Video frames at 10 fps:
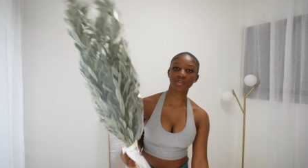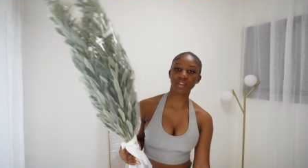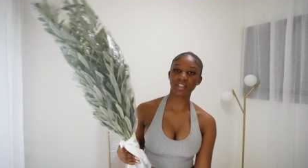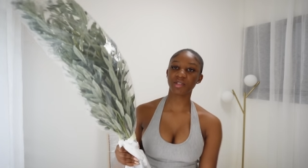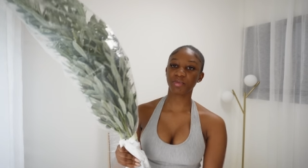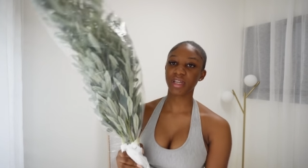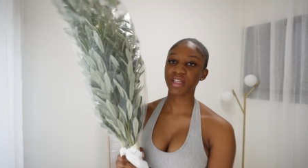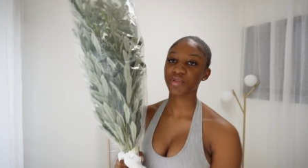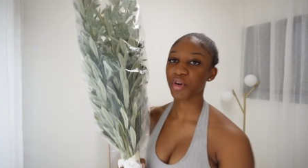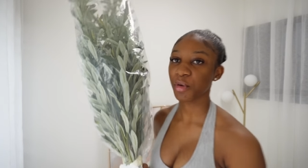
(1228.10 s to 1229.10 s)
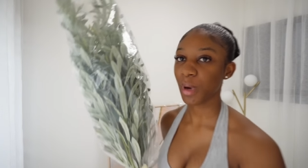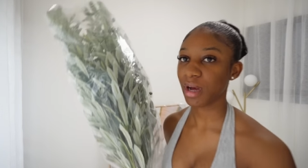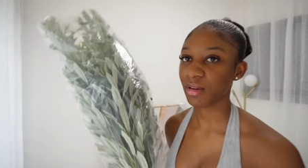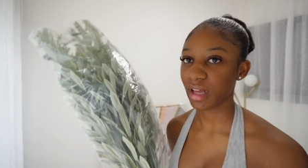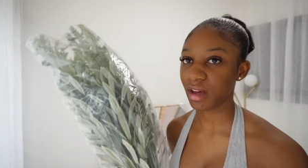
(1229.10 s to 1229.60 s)
for this place for a
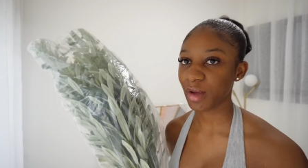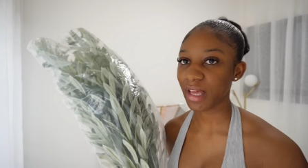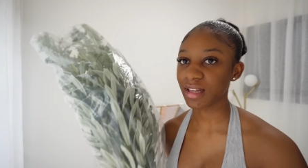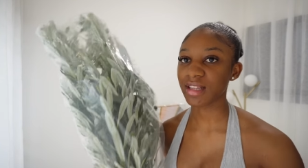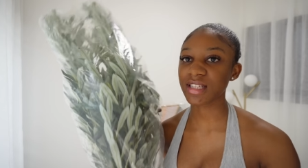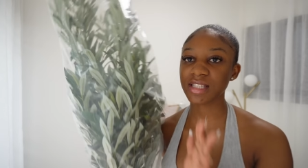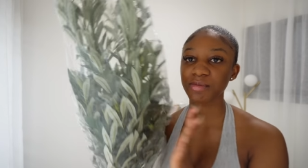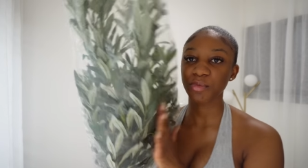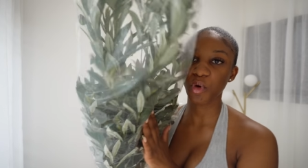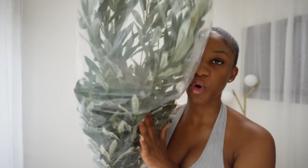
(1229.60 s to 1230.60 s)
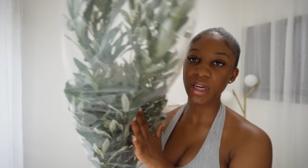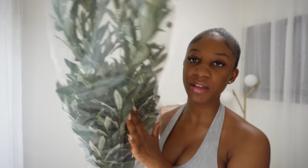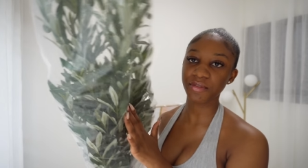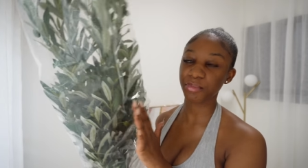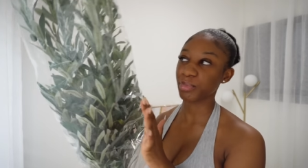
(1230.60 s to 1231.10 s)
while now. And this
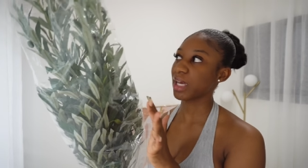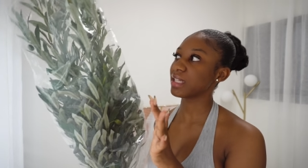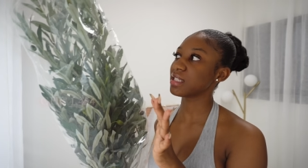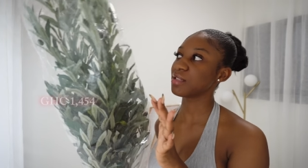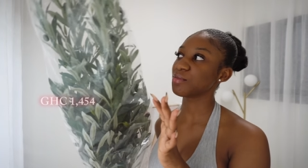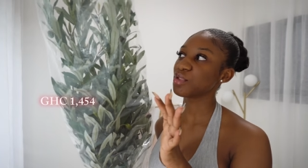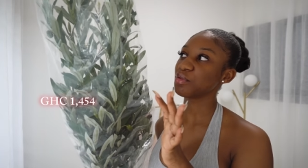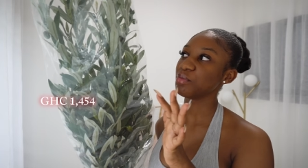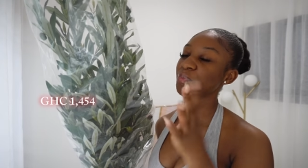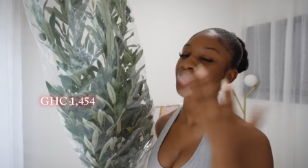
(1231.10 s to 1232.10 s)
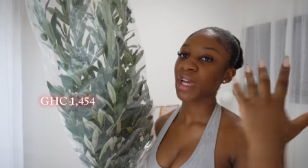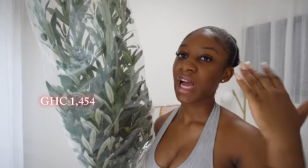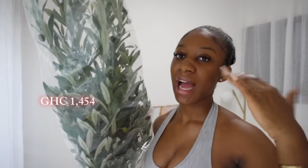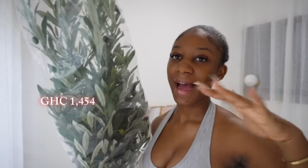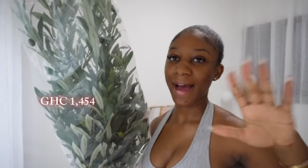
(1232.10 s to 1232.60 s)
olive plant seems to
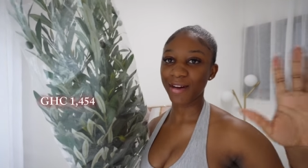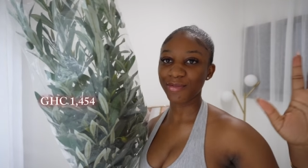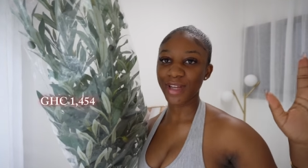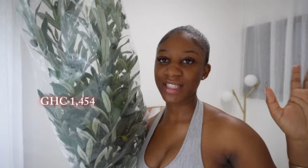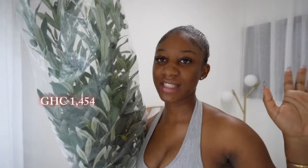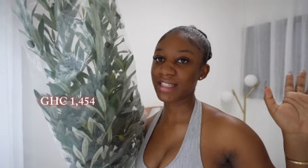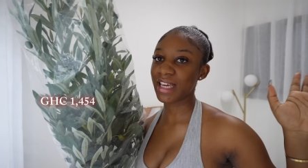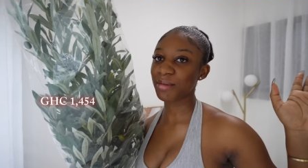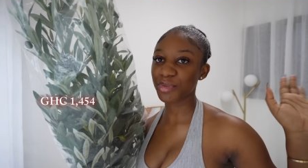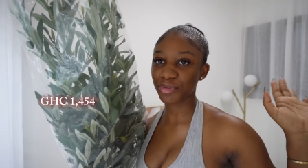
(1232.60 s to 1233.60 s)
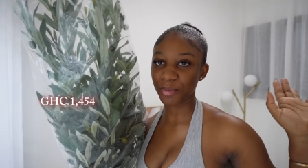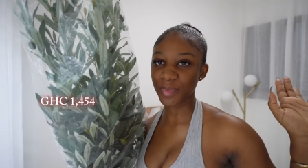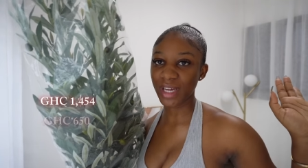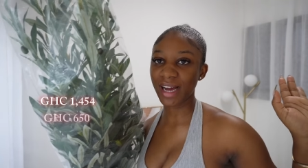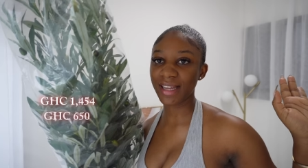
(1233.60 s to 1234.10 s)
have escaped
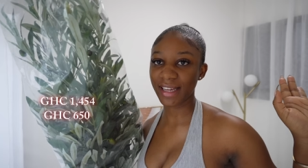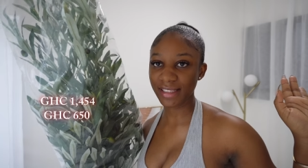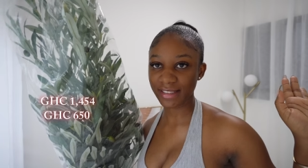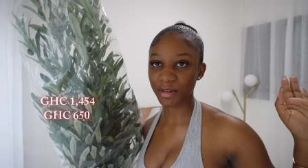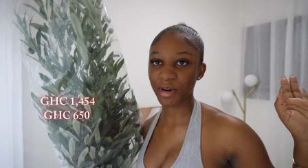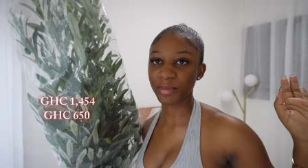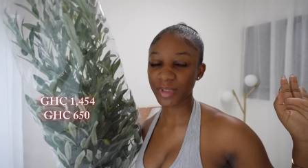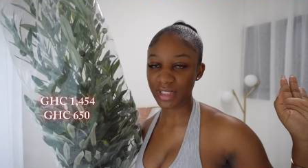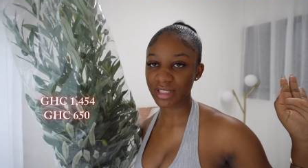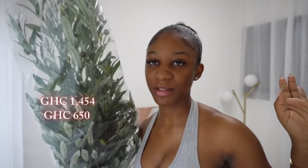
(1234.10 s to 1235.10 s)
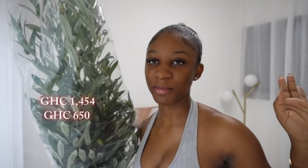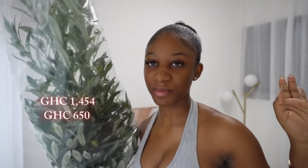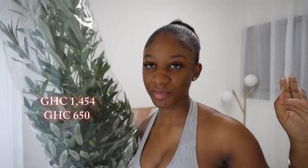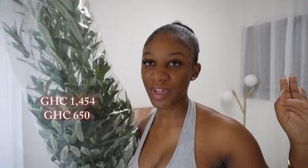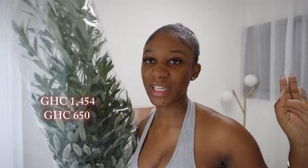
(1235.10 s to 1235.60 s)
from the Ghana Instagram system,
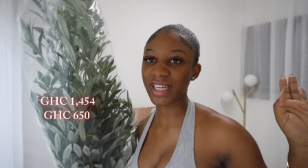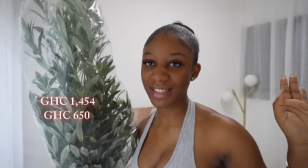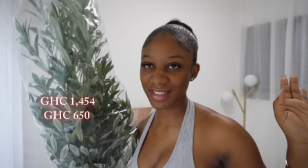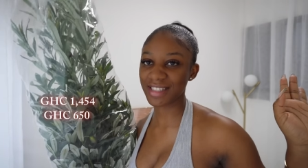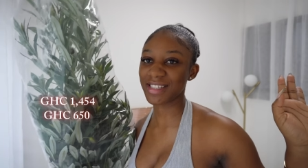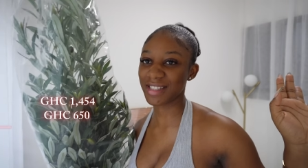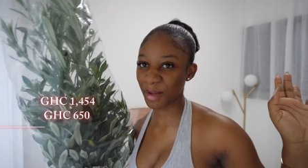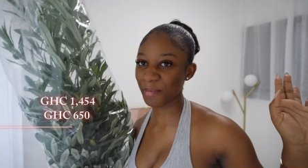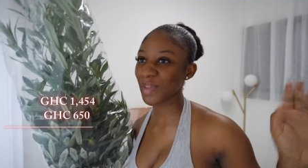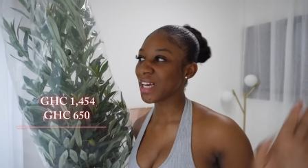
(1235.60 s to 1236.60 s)
vendors system,